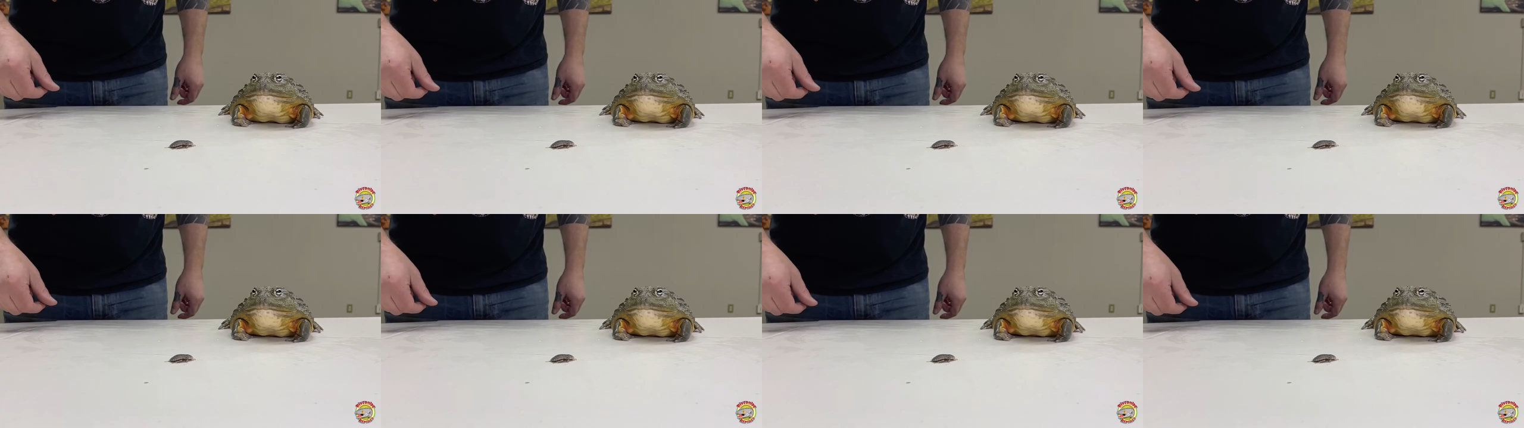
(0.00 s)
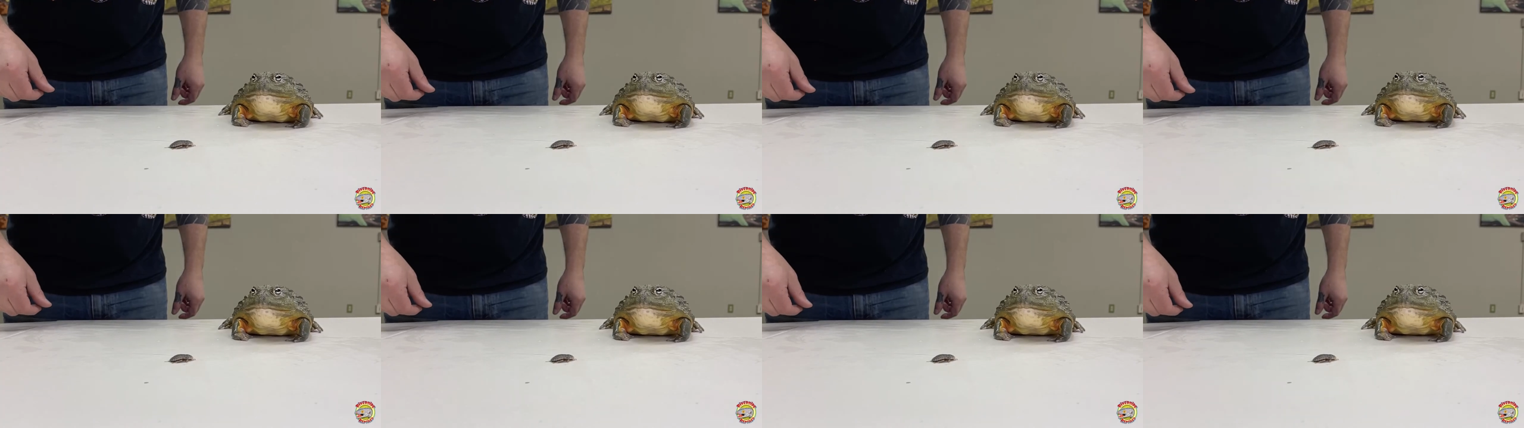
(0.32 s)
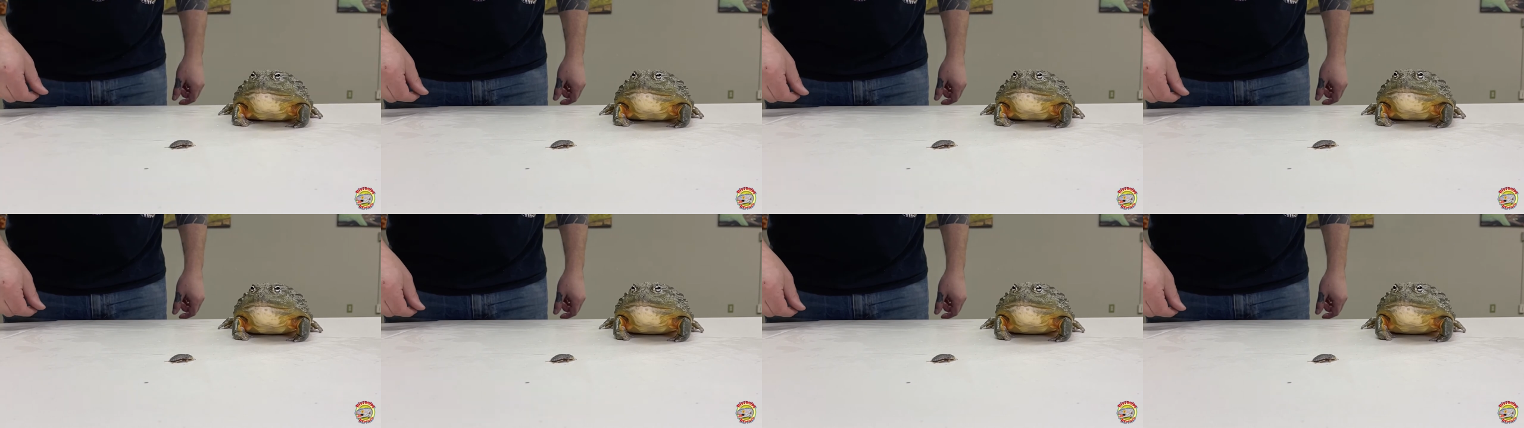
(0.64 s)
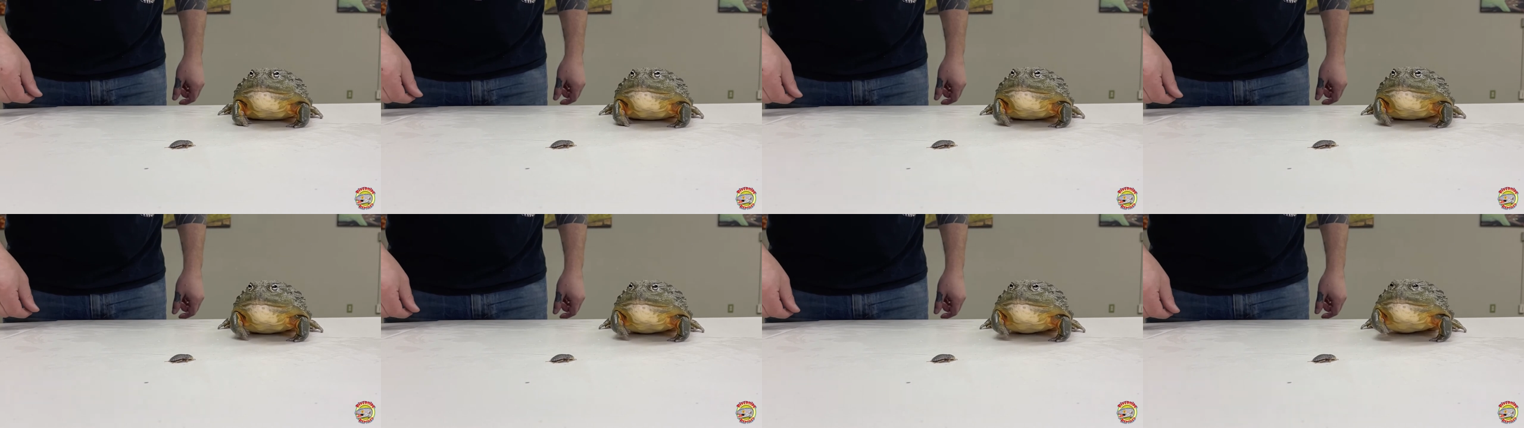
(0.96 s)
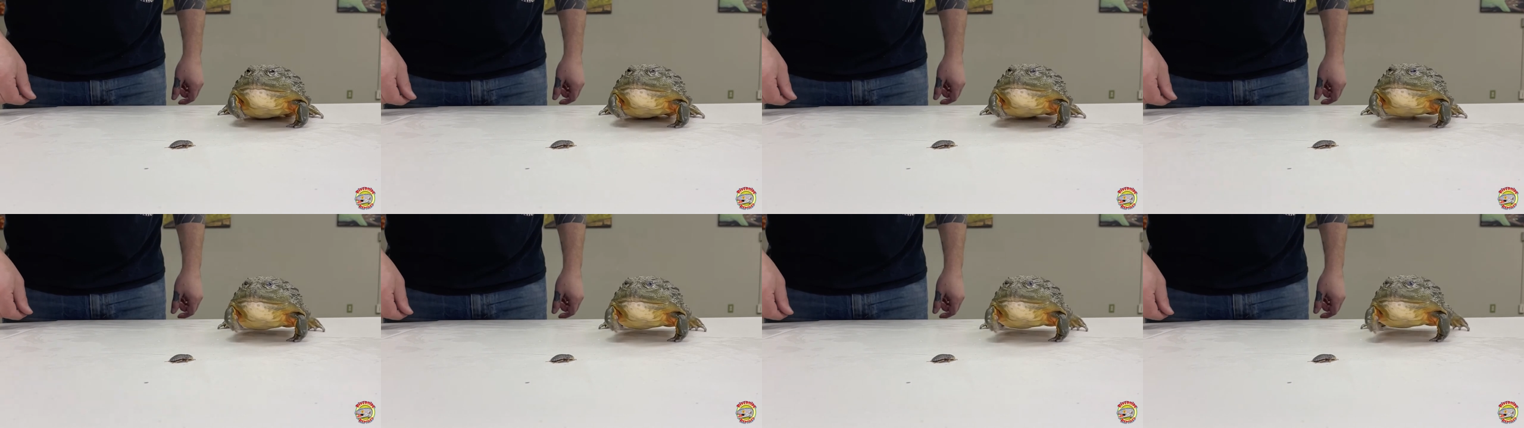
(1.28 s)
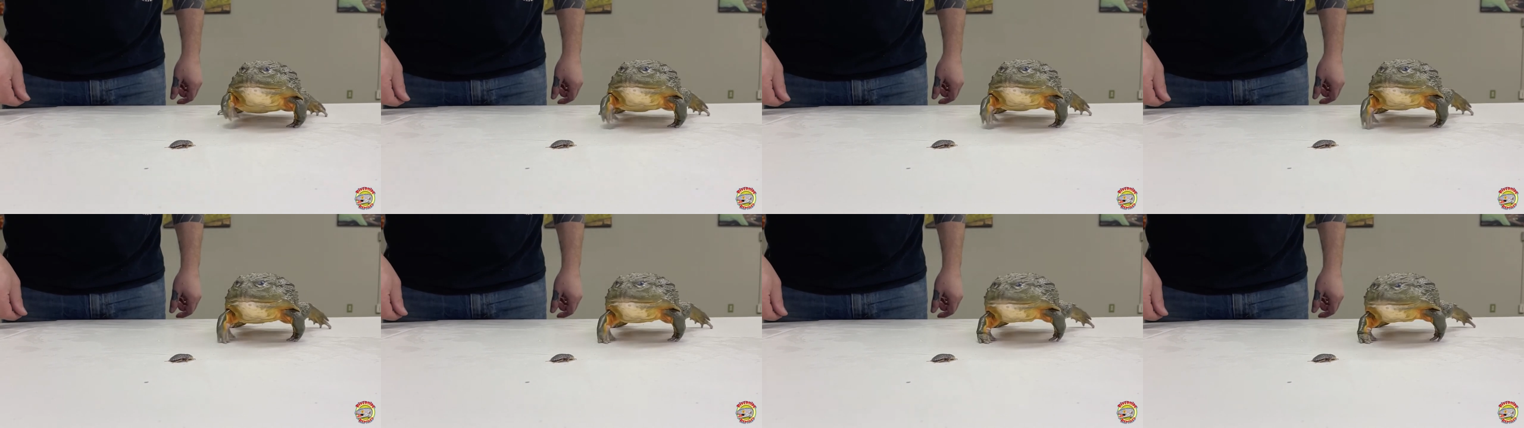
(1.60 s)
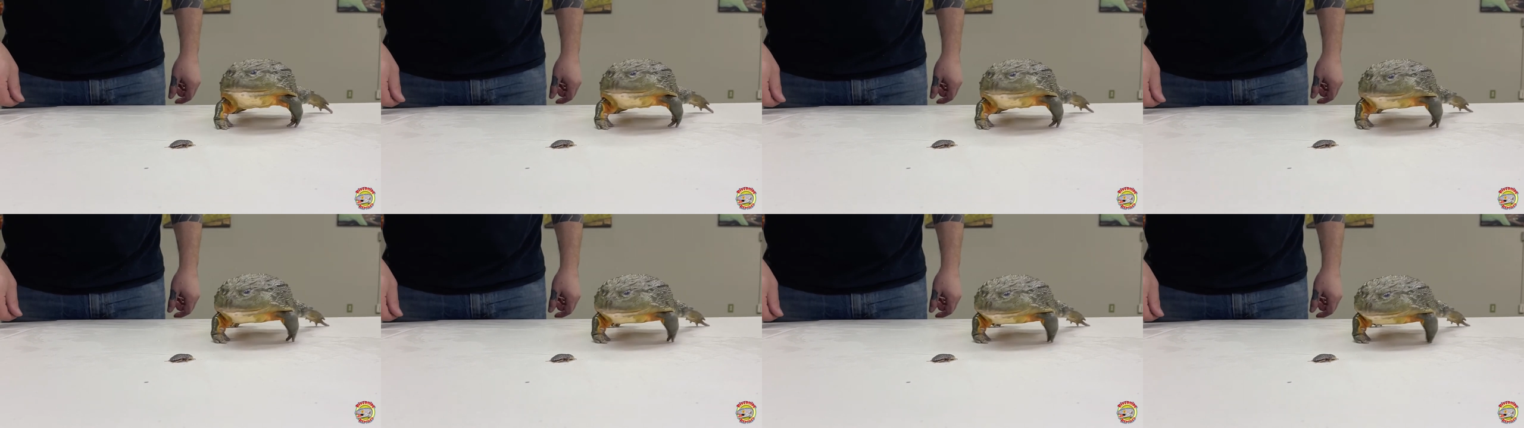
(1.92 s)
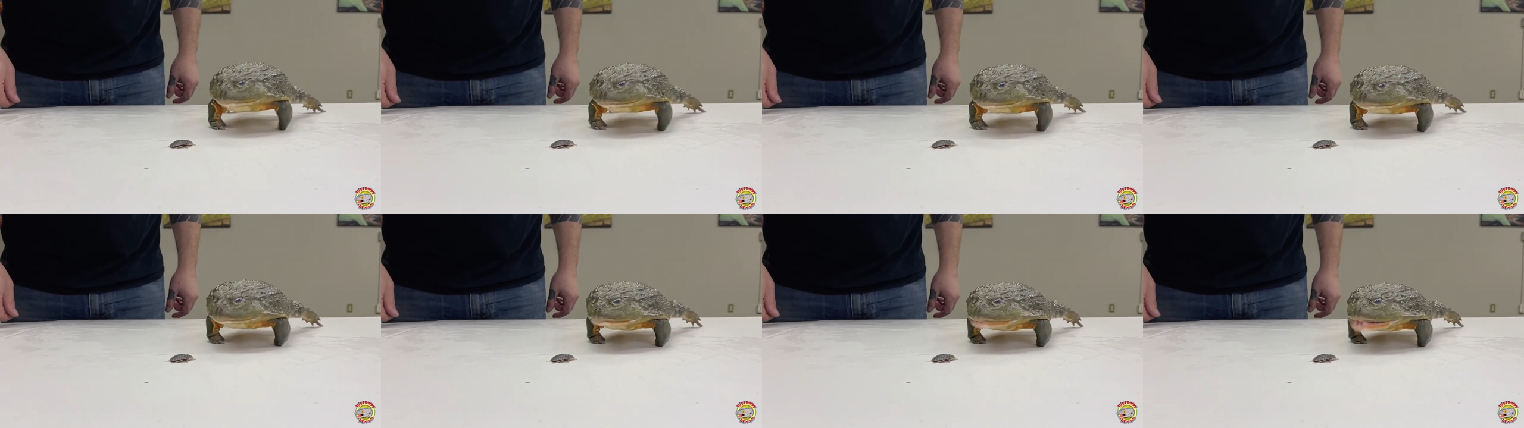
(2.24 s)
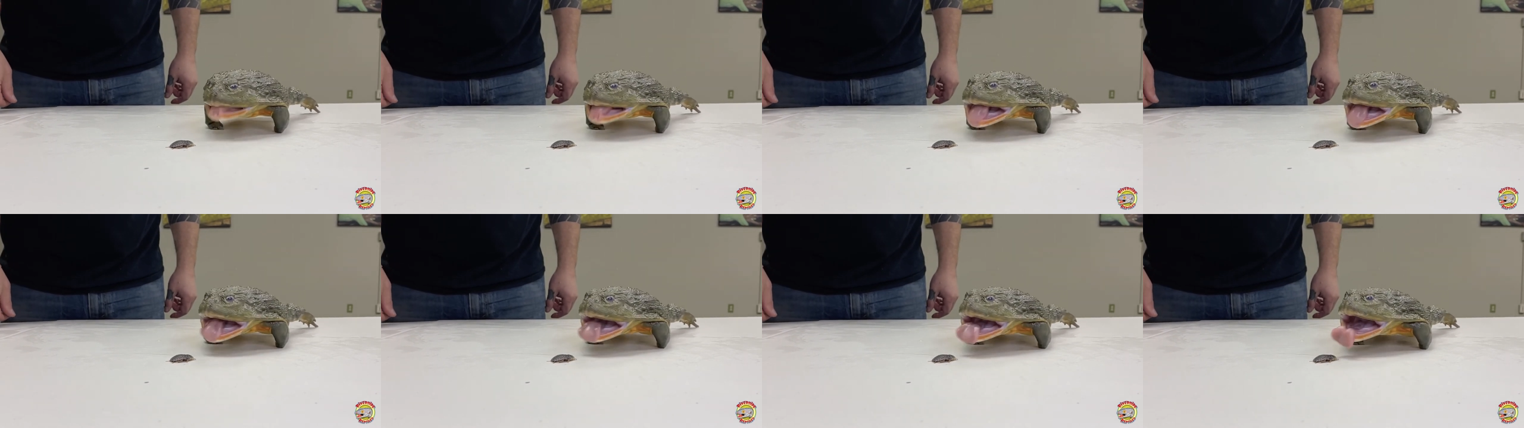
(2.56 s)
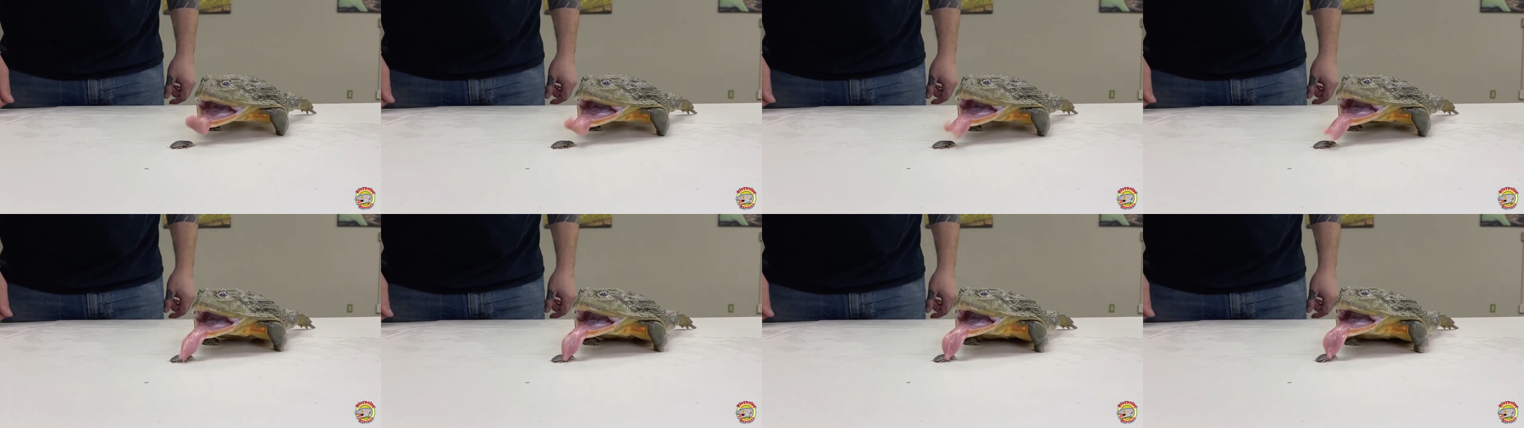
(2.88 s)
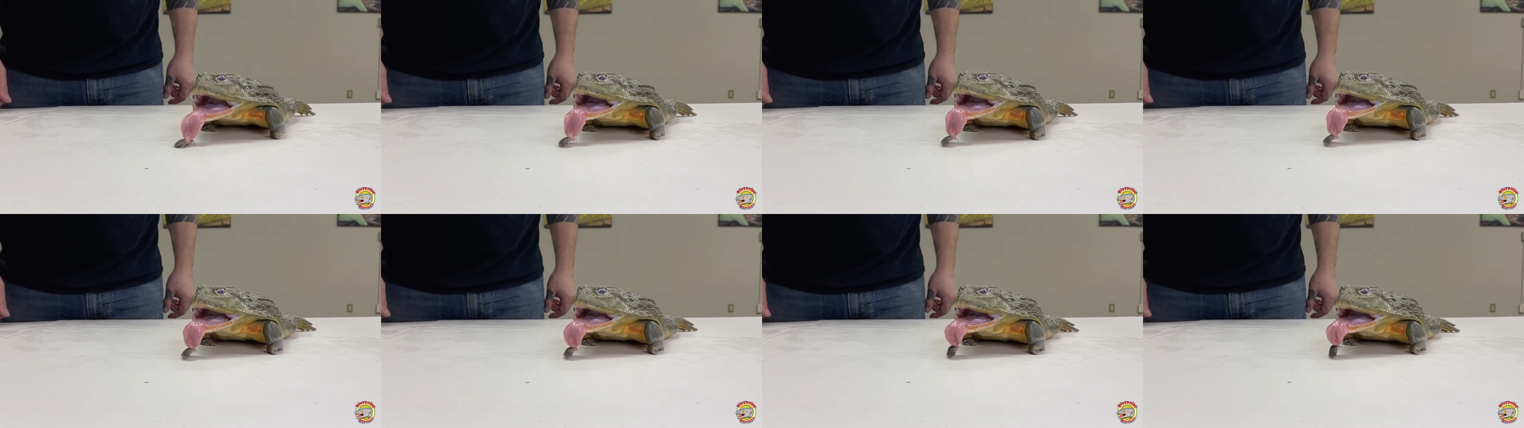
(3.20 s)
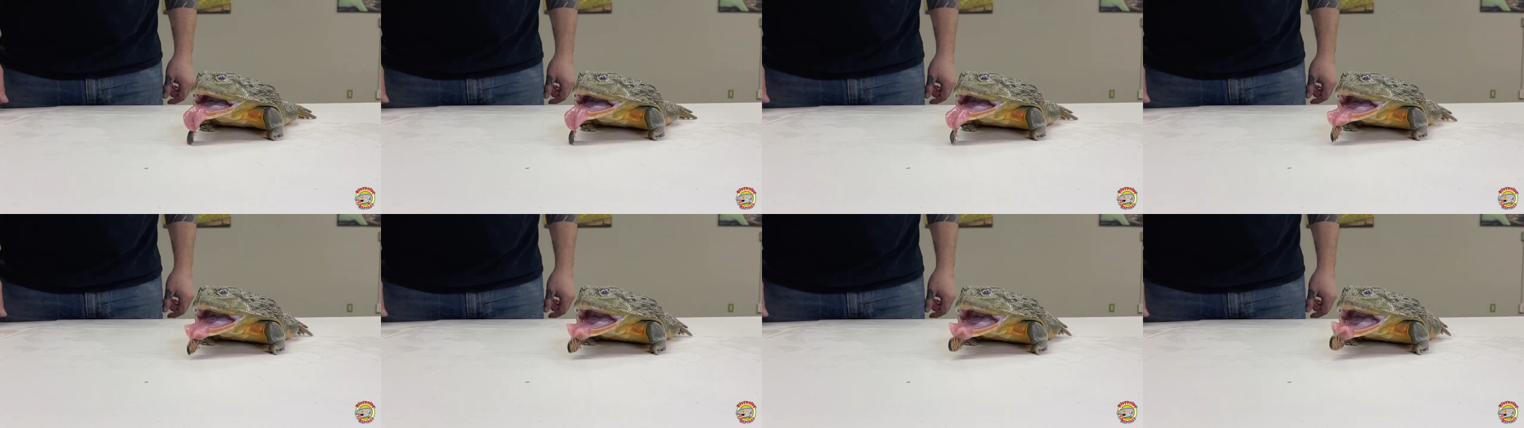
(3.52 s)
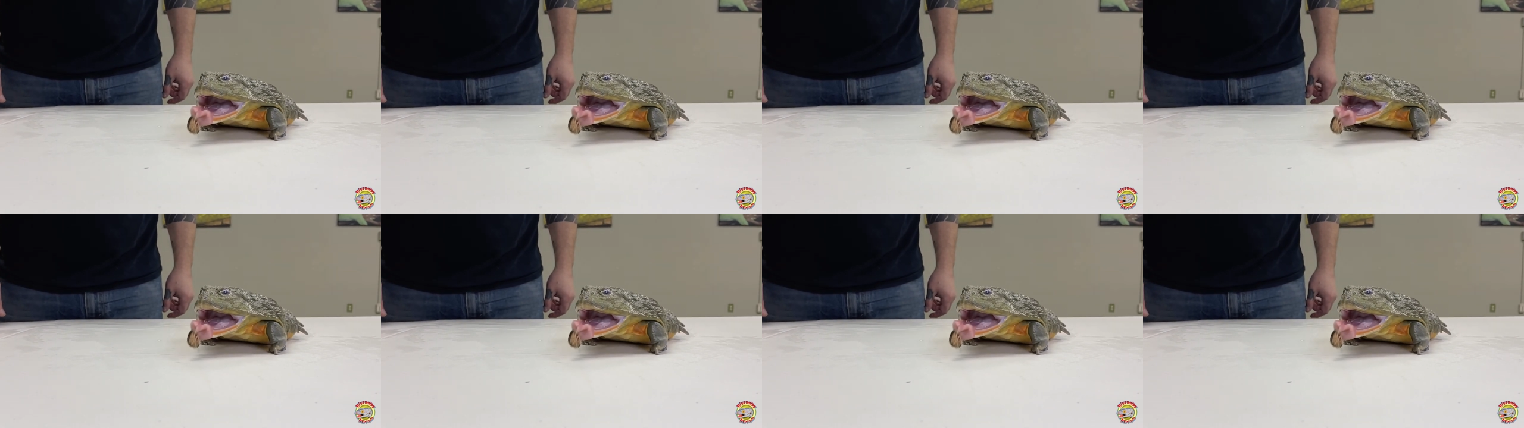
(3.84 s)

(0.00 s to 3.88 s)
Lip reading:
[unreadable: no face in view]